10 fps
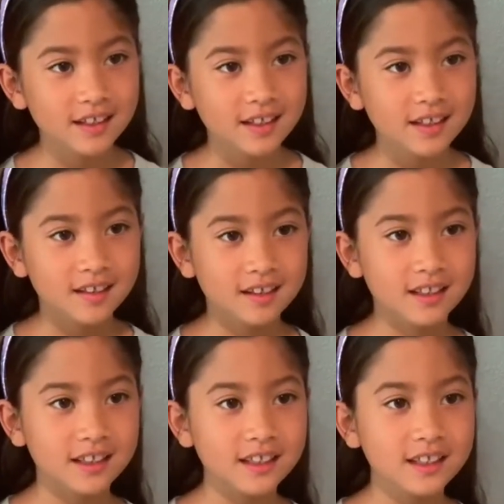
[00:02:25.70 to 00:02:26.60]

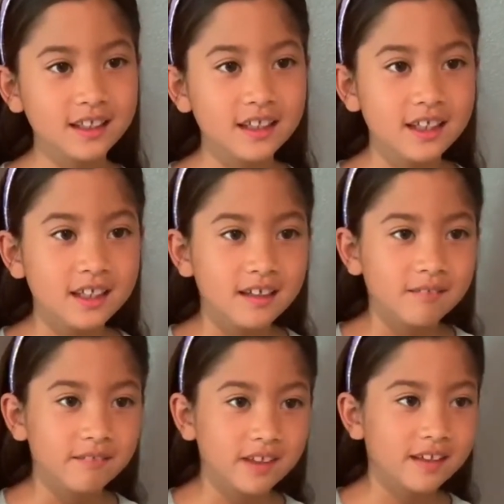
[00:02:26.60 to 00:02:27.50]
seeing
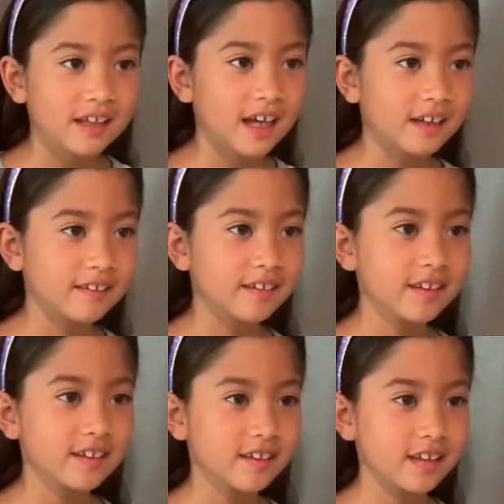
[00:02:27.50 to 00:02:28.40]

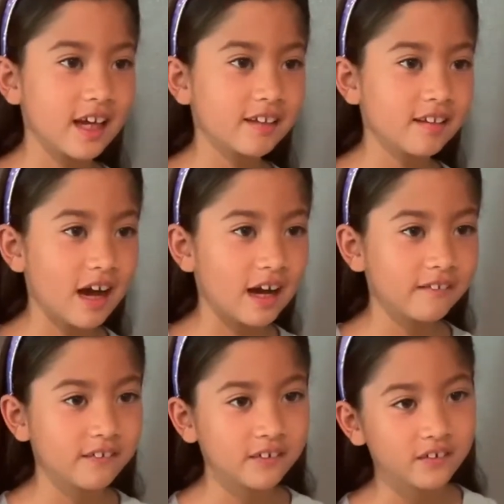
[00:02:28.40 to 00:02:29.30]
Ms.Henry since I
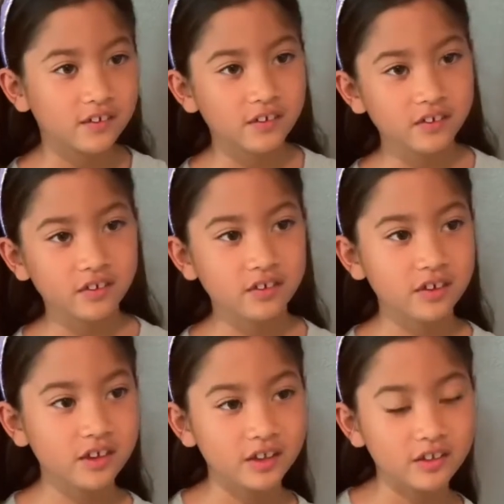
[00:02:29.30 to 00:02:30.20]
will go to
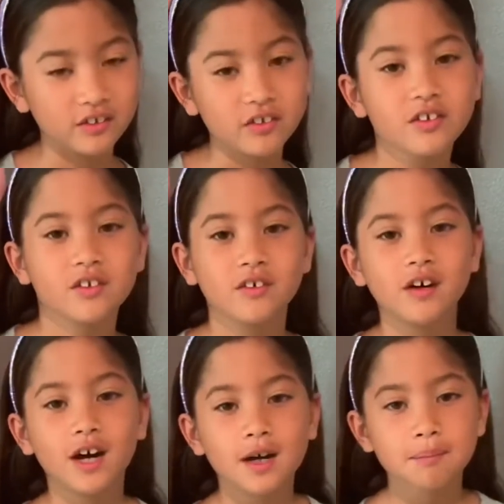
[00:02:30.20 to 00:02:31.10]
the new
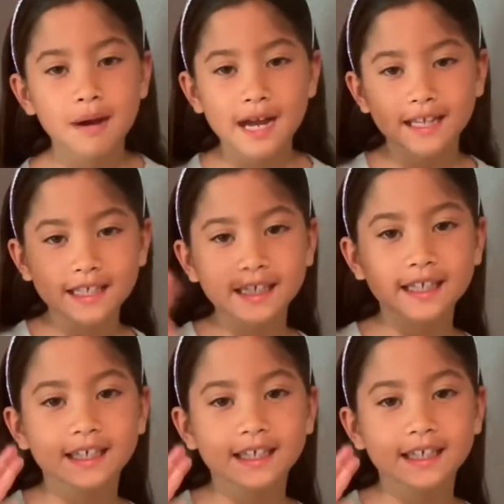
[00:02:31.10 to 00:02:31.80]
school. Bye.